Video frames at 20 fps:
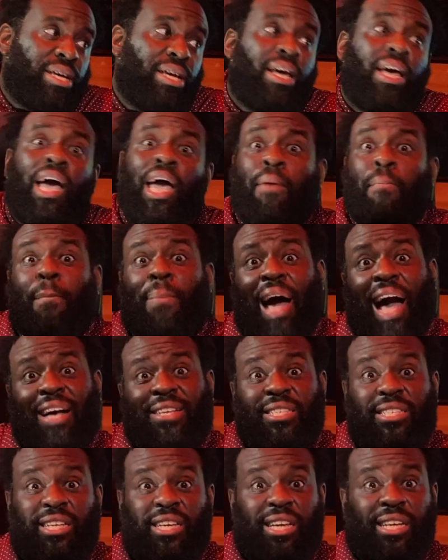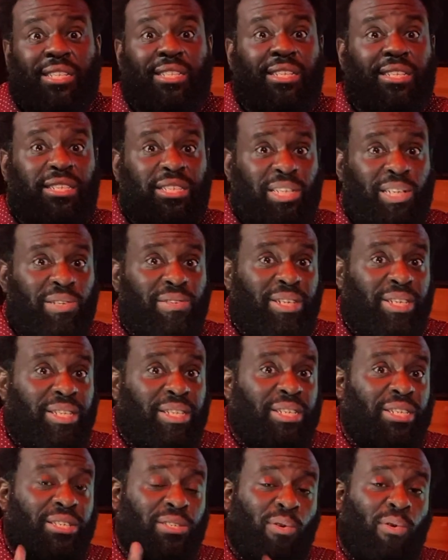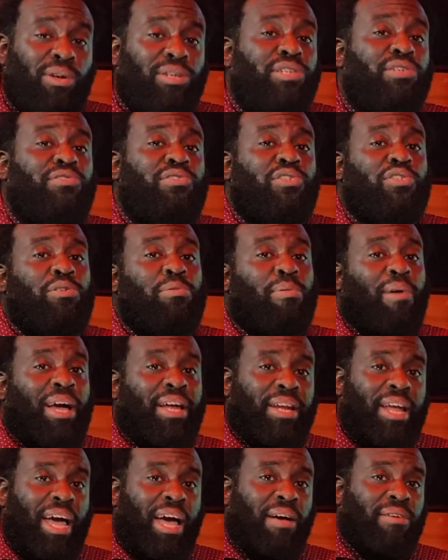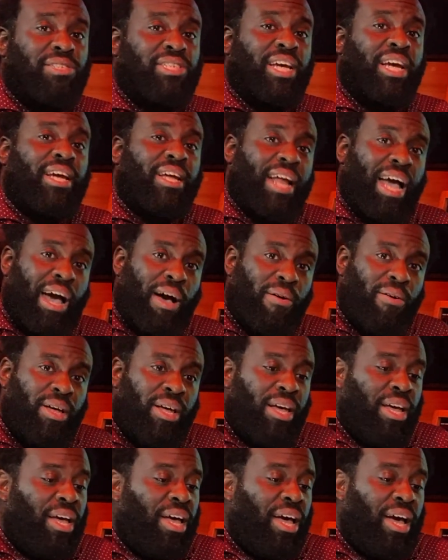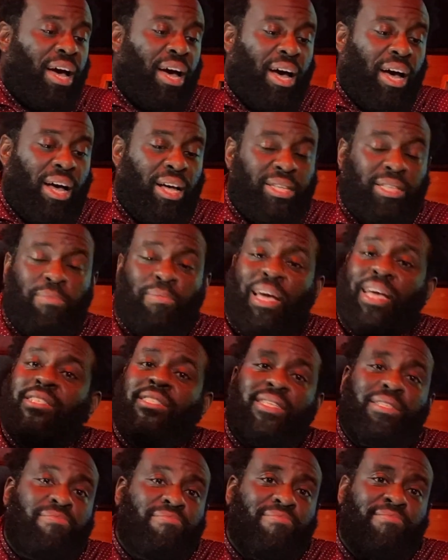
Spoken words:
And Boxed In, the series is on YouTube right now. Check it out. It's amazing.